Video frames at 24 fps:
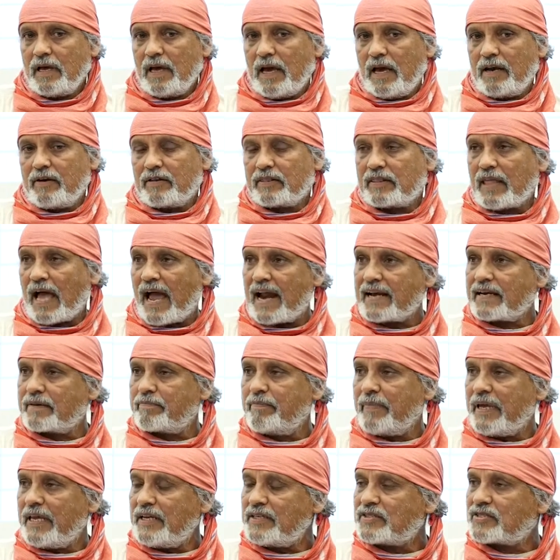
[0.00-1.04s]
and
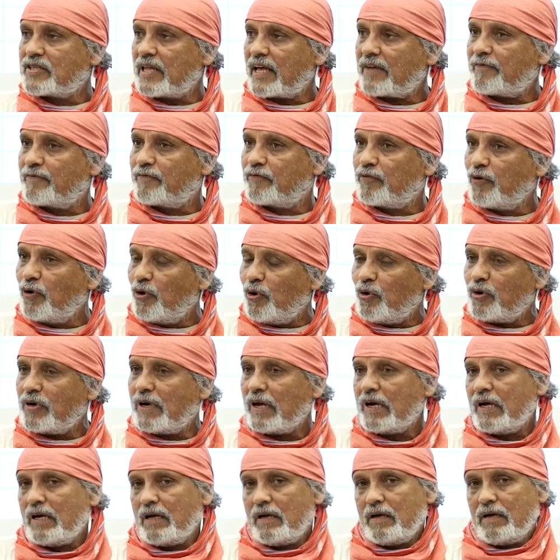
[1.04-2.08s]
that means the
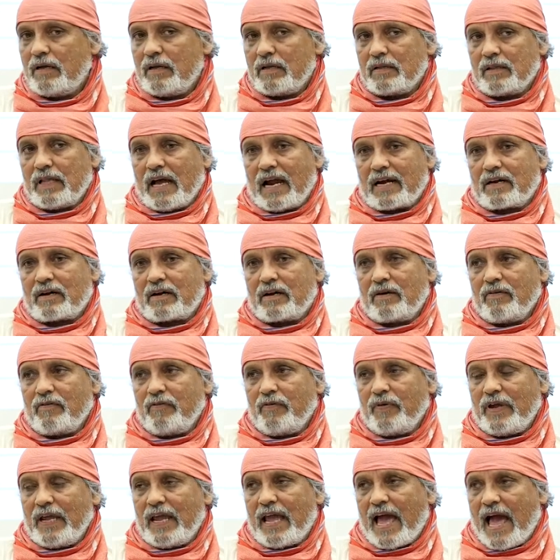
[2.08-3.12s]
food that
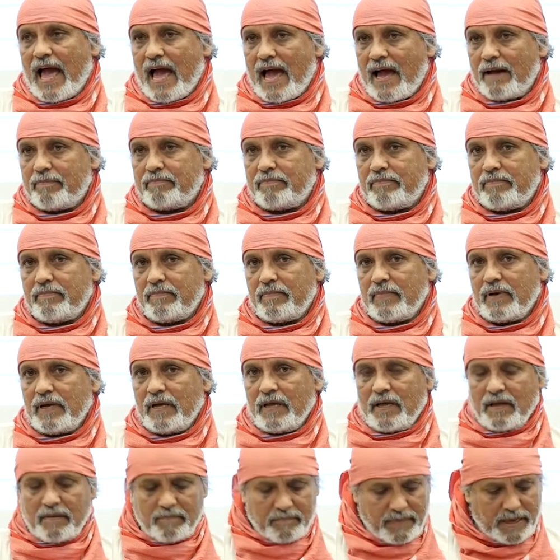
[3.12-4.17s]
we have,
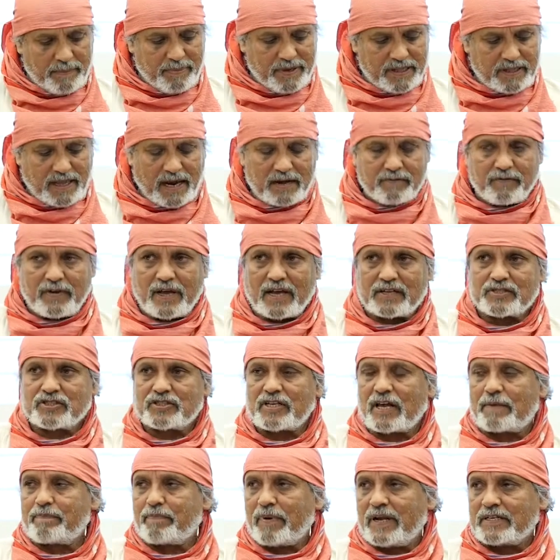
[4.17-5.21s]
maybe that we are
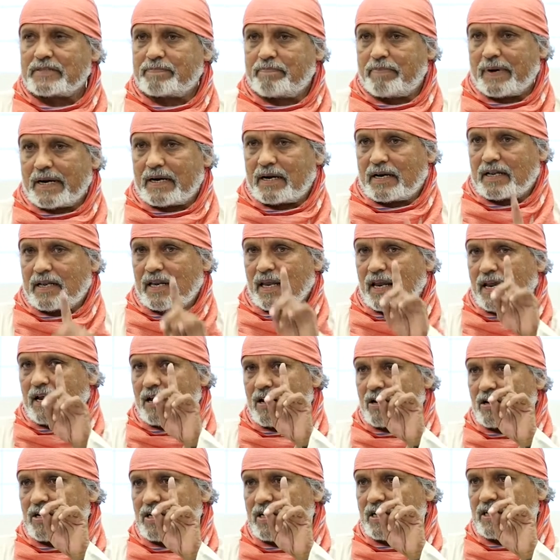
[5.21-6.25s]
surplus, but the
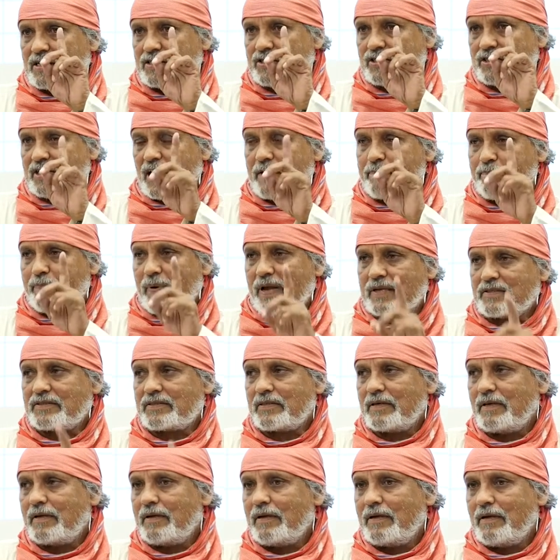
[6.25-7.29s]

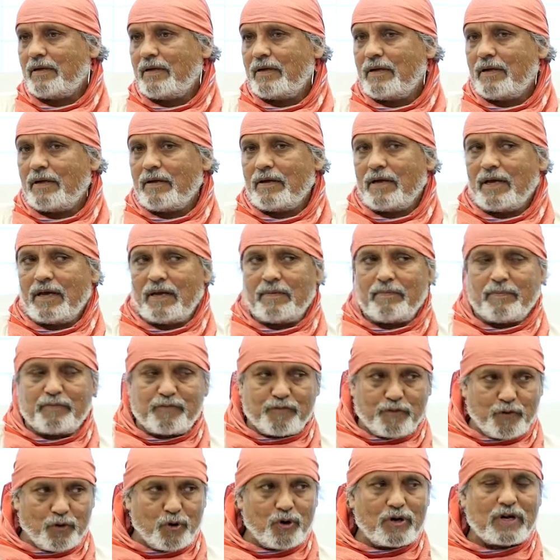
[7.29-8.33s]
surplus in
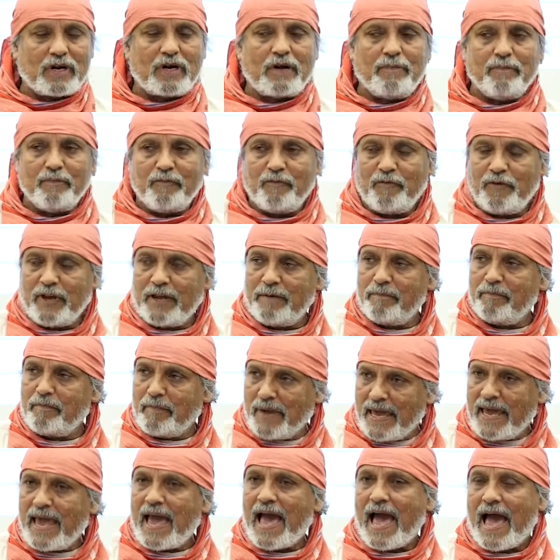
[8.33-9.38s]
food we
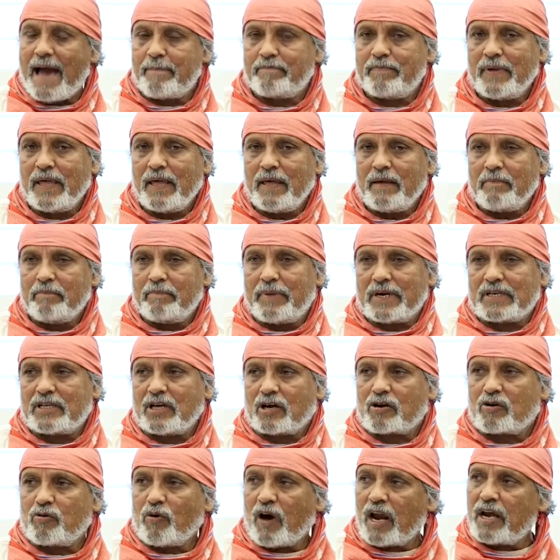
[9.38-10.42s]
may have, but
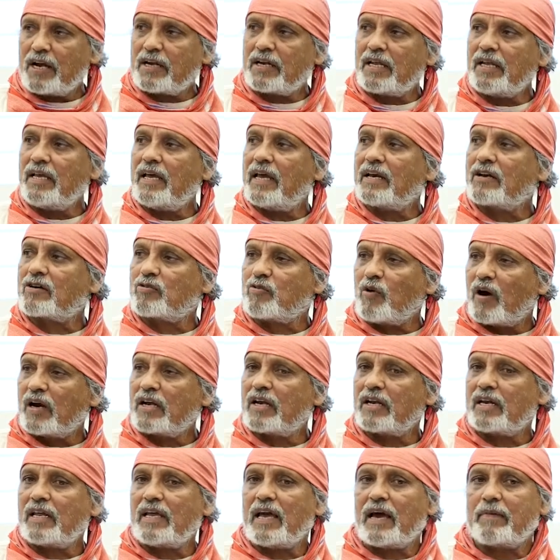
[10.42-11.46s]
the quality and
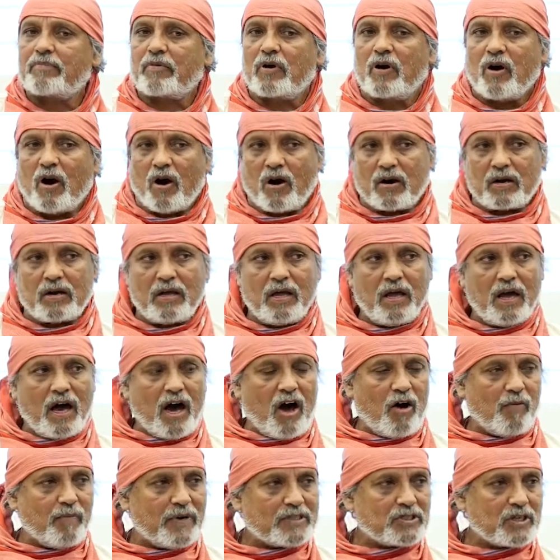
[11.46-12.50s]
quantity have gone.
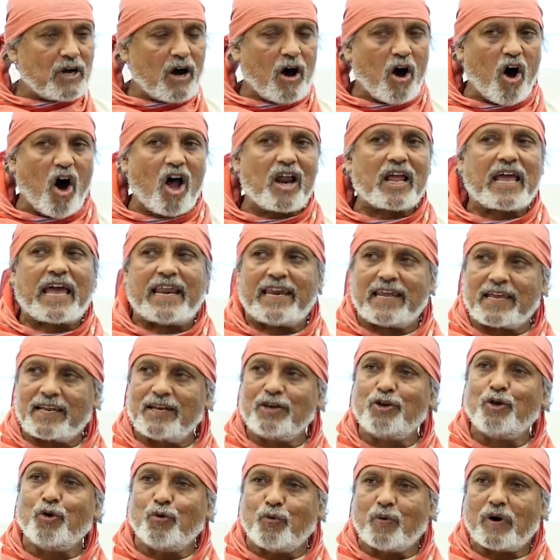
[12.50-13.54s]
How much organic
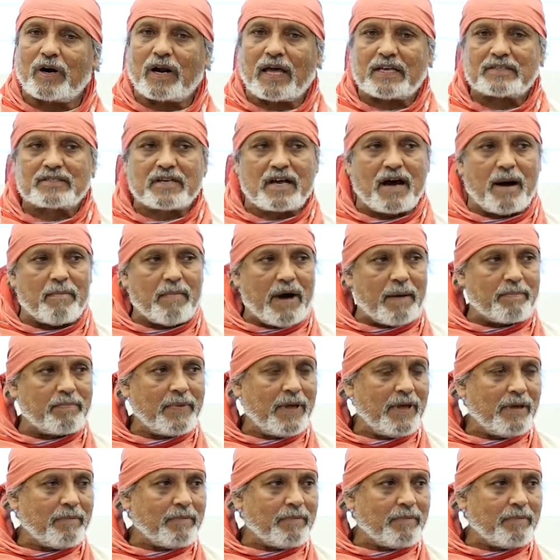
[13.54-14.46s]
new word has come up?